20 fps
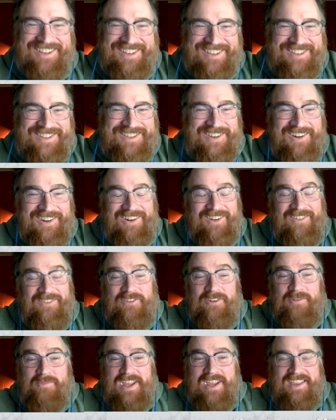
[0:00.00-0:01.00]
So
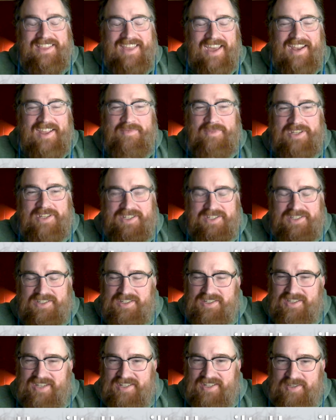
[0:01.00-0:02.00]
for me, that image is
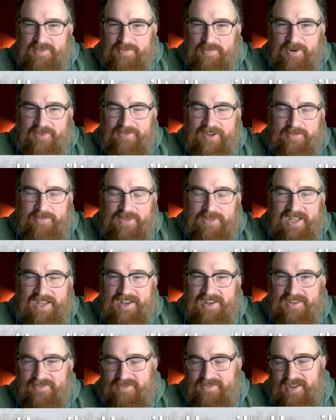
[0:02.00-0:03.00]
just, it's a perfect
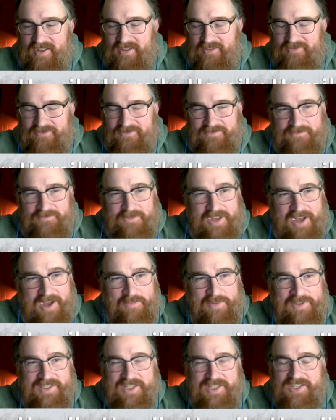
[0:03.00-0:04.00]
blend of
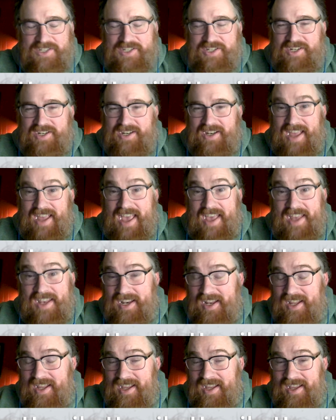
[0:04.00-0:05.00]
composition,
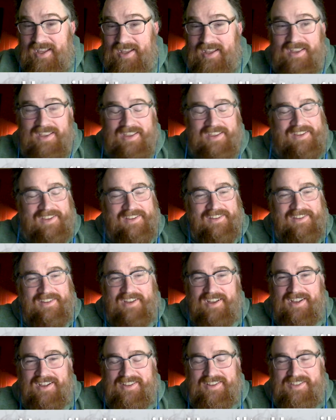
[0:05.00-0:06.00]
editing,
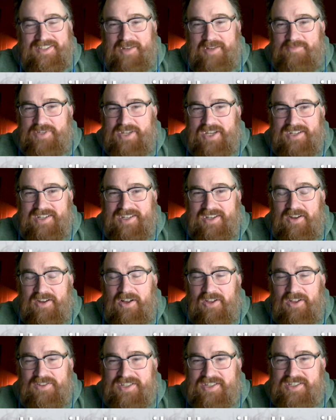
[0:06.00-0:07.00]
subject. It
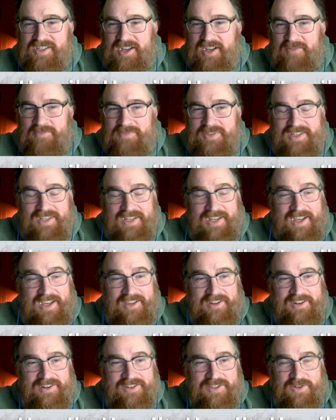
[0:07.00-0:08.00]
all just comes
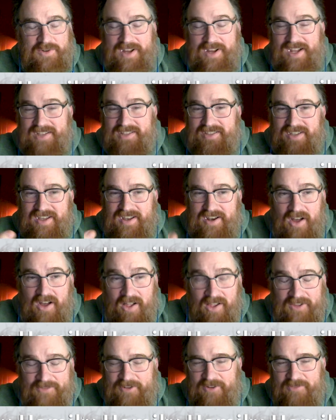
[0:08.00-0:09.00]
together so nicely, and
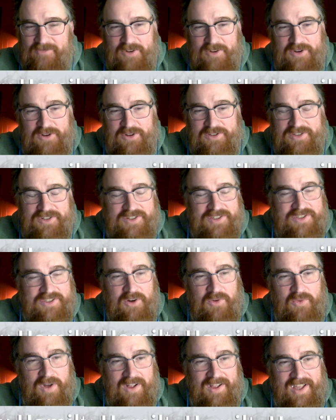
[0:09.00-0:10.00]
all of your photos are
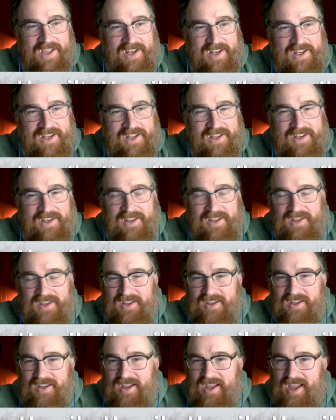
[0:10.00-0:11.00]
so well edited,
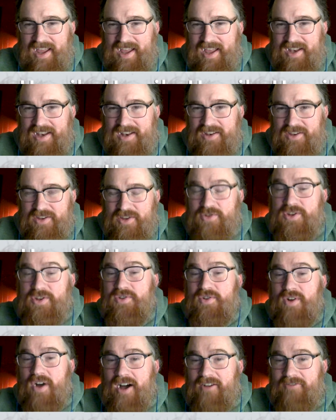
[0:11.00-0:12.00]
and you
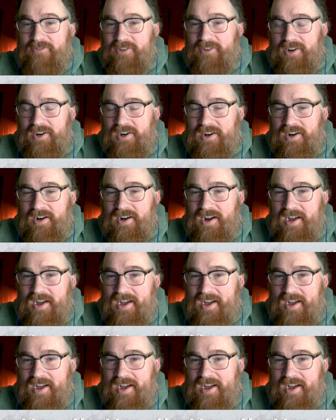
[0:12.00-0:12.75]
do offer